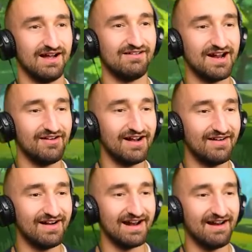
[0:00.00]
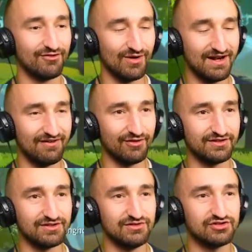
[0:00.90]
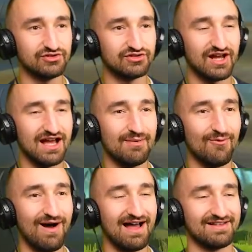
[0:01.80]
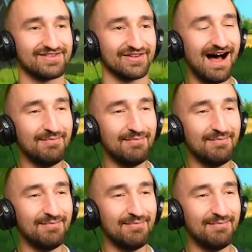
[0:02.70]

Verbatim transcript: All right, all right, all right. Everyone, everyone use your time wisely.